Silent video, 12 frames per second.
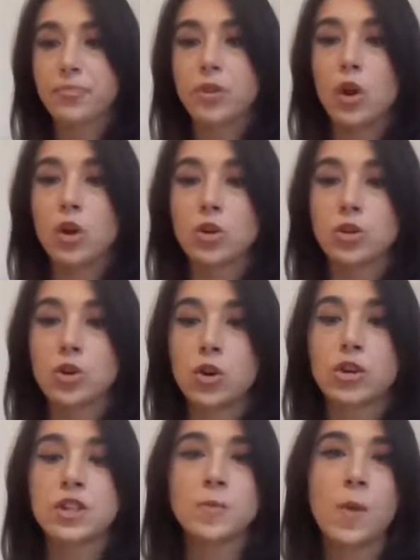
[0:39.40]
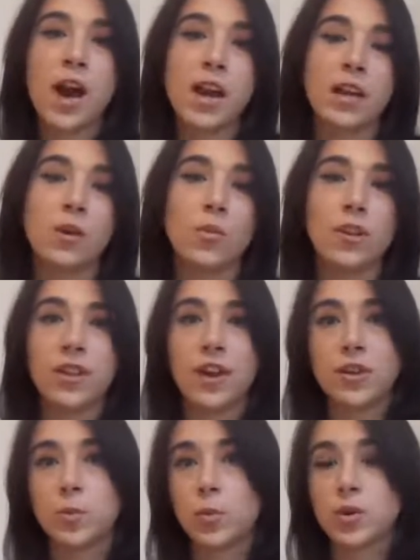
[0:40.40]
Also, smiling when the
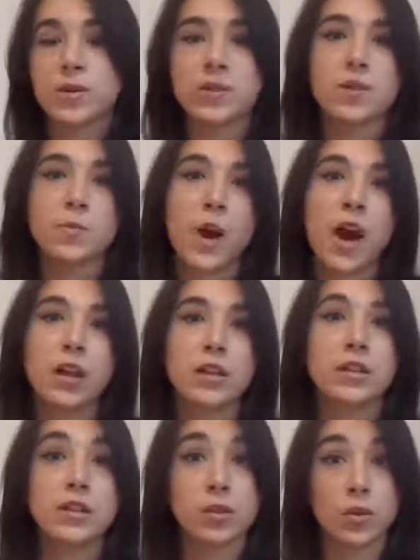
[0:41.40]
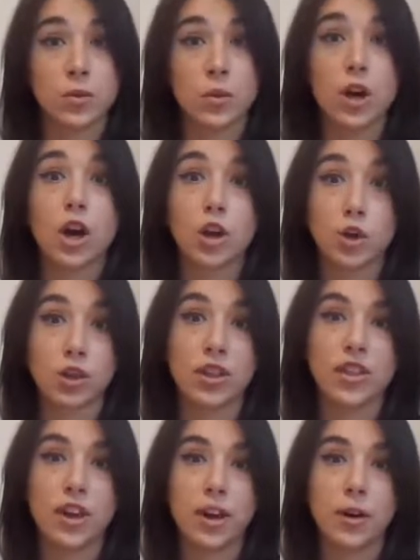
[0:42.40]
other person smiles is a good
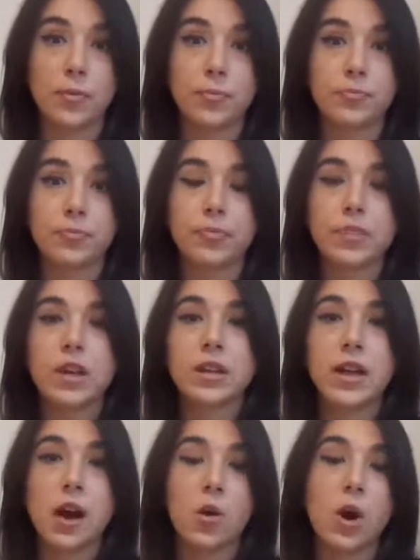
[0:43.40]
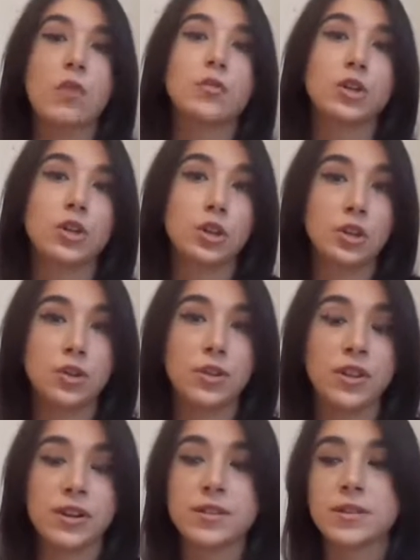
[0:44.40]
thing. Now, after you do
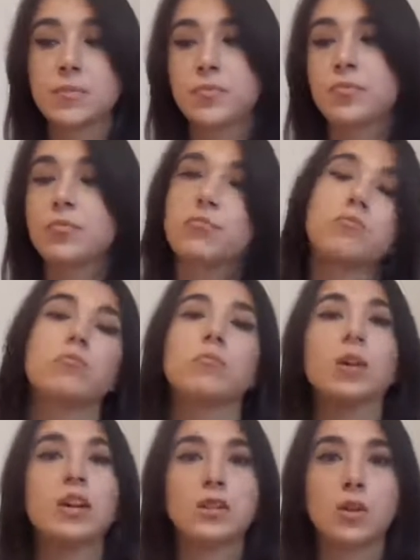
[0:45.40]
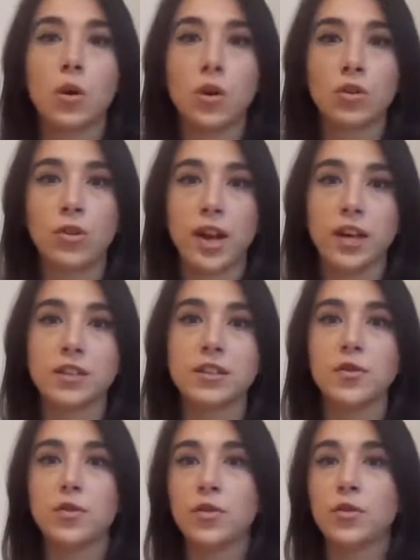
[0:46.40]
this, it's all great
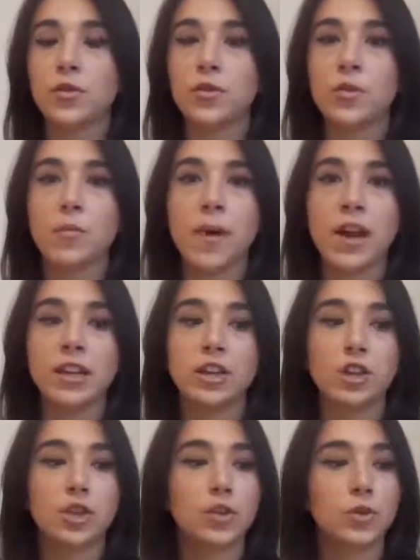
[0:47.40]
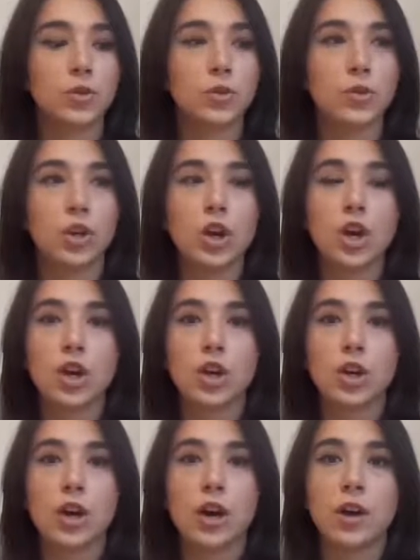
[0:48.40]
if you manage to
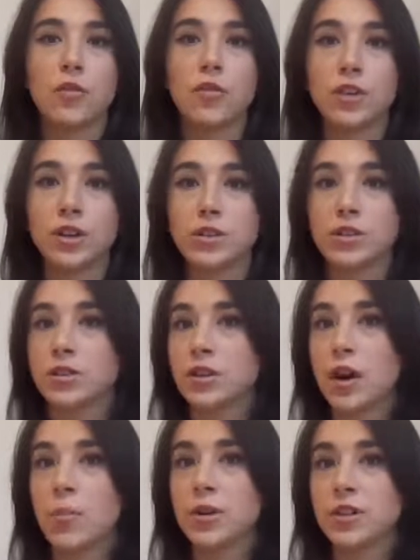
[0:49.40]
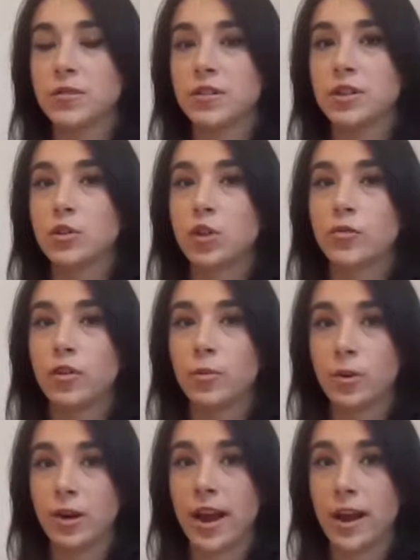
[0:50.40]
fit a bit of the
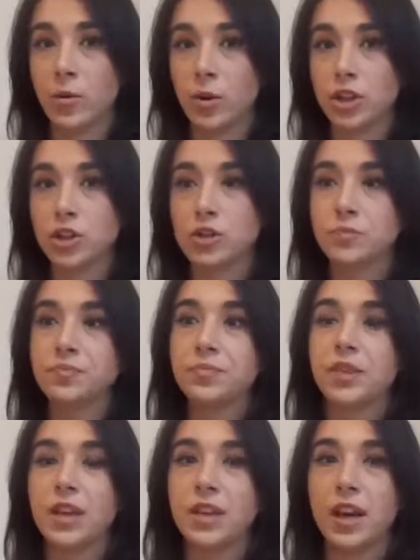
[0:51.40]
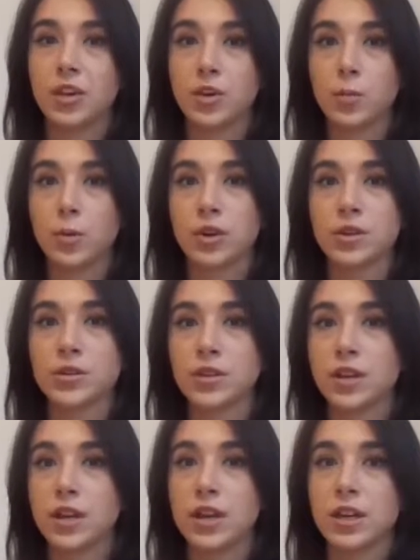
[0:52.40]
nonverbal language that the other
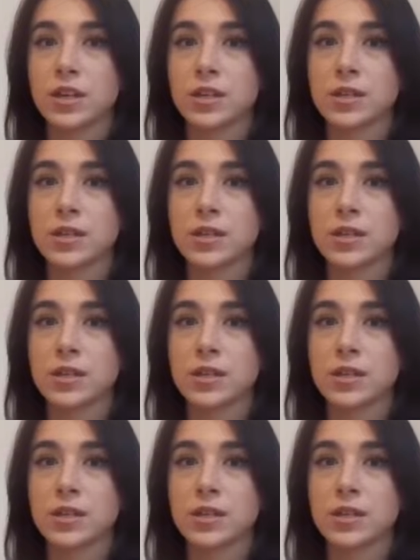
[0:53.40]
person is